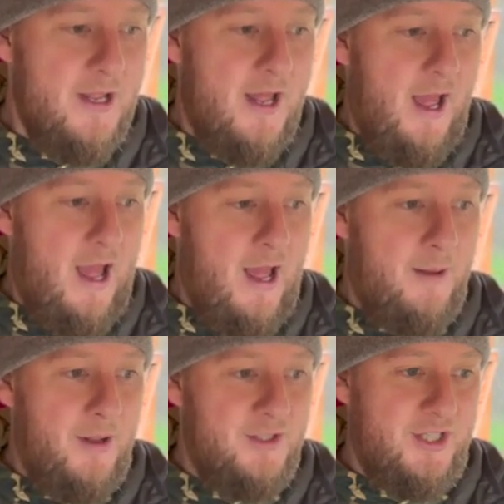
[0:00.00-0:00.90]

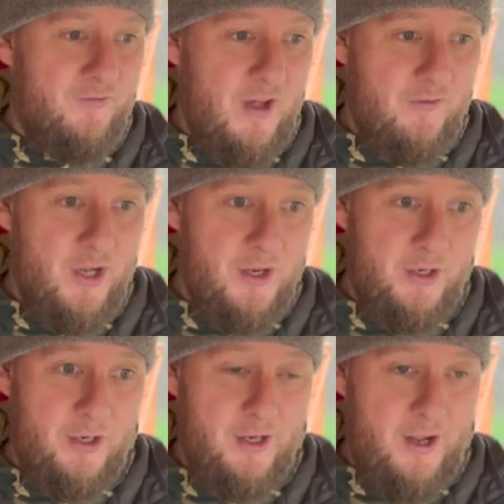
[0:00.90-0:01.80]
and stuff that I've
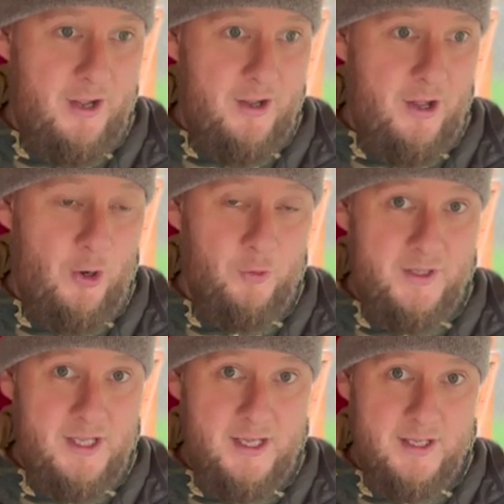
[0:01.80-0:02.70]
learned along the
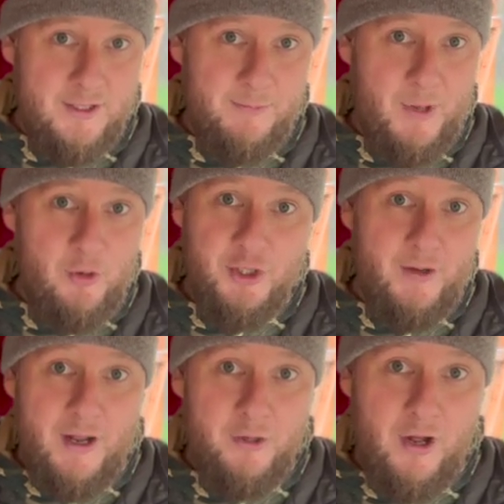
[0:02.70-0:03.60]
years, but I'll show you
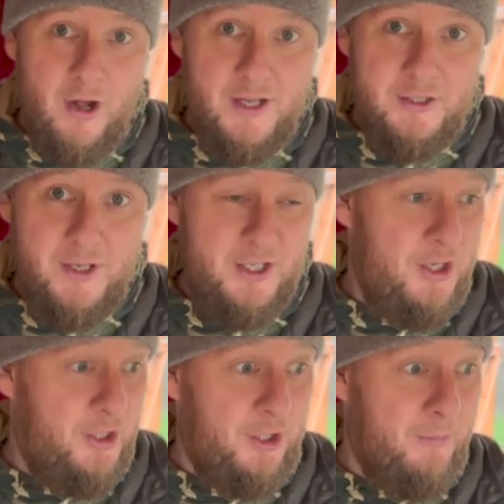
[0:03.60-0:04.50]
how I do it, and you
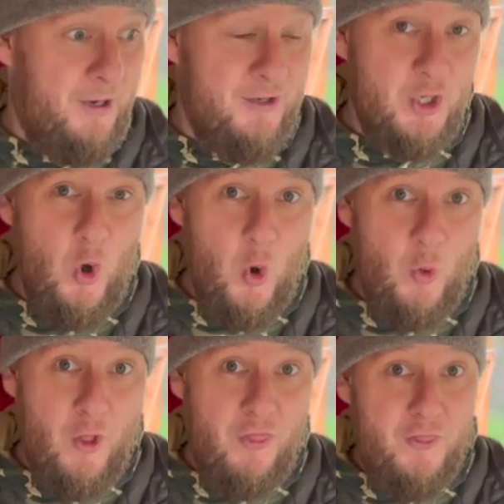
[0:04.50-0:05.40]
can compare it to
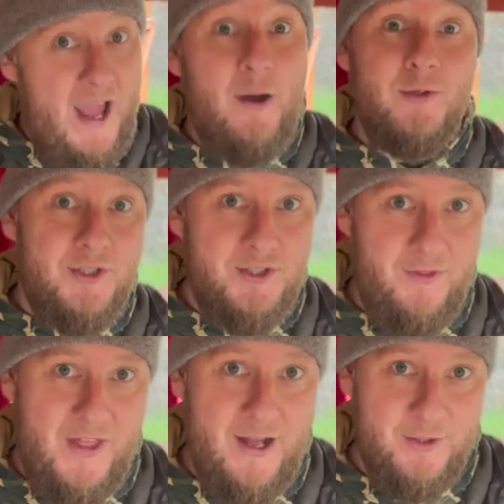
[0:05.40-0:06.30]
the thousands and
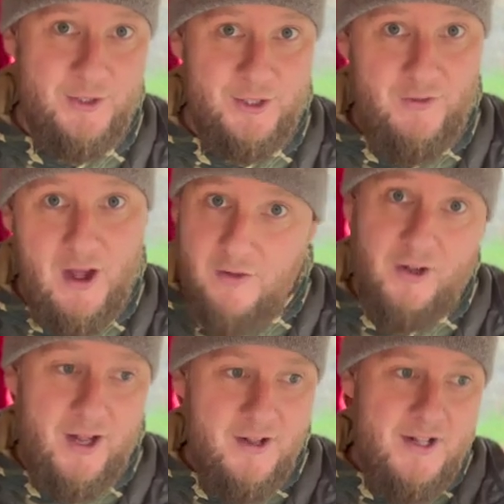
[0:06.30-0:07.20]
thousands of
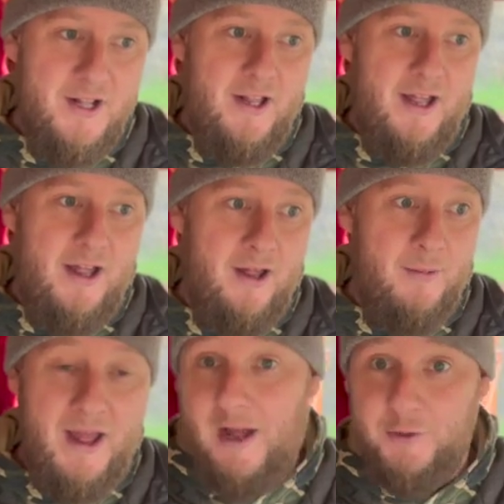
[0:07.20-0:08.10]
other
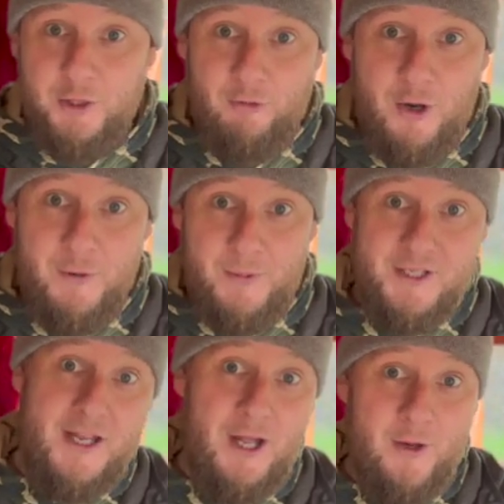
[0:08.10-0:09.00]
how to grow
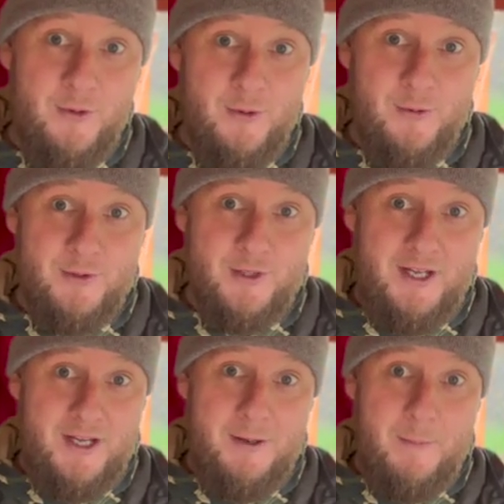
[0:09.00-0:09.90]
potatoes
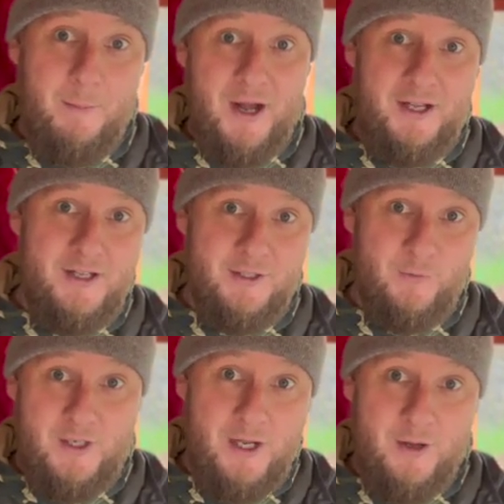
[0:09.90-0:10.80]
in buckets
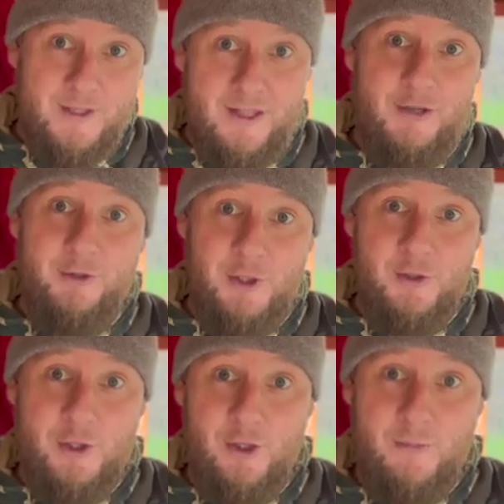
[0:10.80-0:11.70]
videos out there on
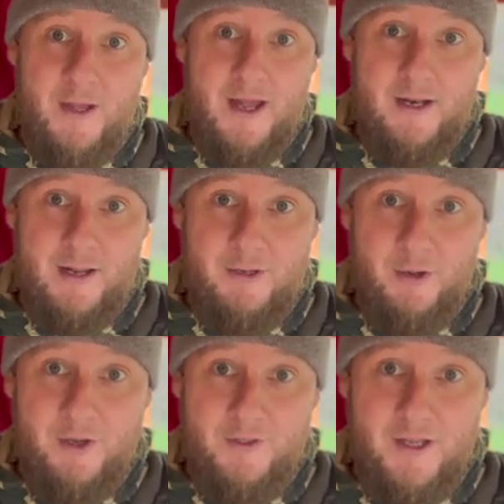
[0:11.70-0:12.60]
YouTube, and let me know
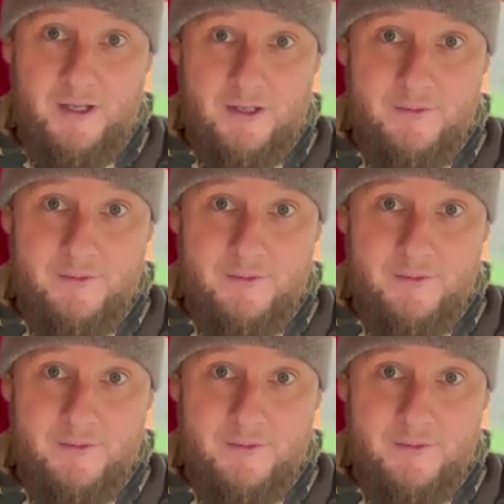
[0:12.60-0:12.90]
what you think.